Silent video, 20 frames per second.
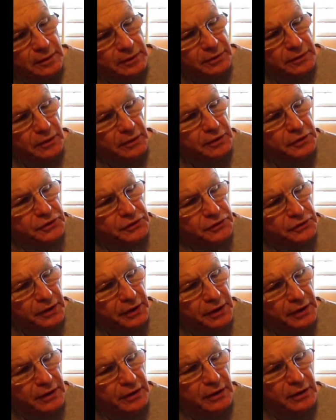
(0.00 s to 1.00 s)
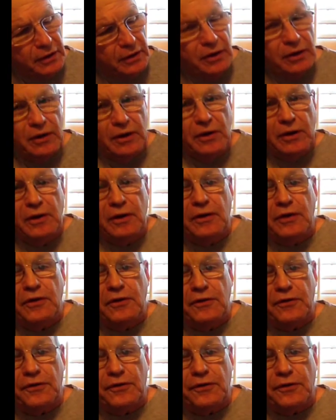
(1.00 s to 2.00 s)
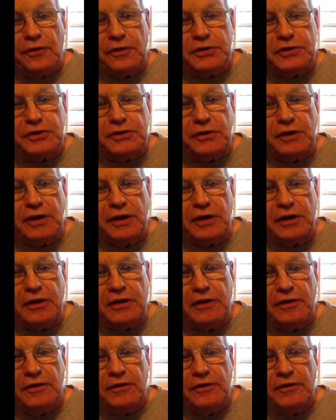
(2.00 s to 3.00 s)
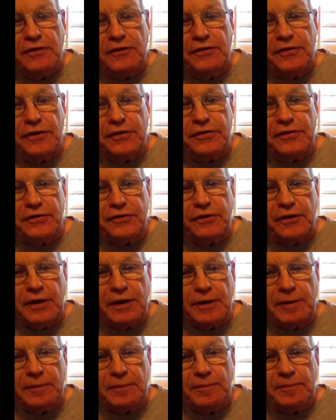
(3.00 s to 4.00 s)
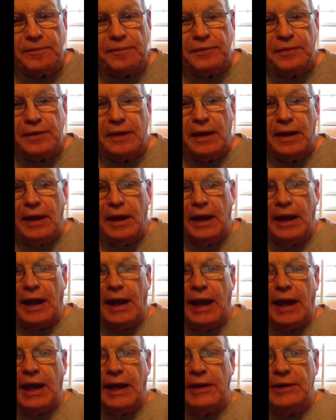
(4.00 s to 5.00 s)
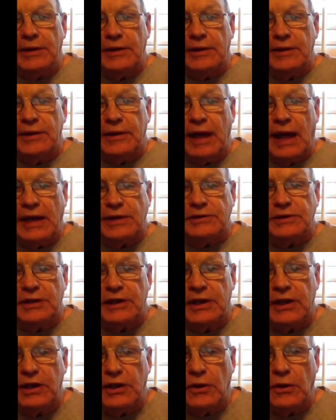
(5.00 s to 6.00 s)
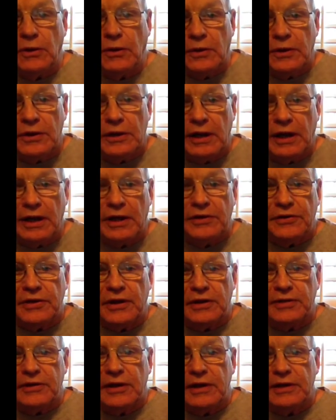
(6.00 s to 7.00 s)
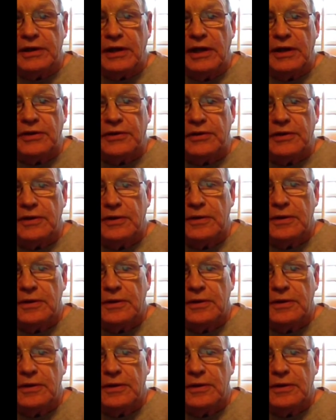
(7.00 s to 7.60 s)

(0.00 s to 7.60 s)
3rd string, 4th string, 5th string, and that's an E chord, and it sounds like this.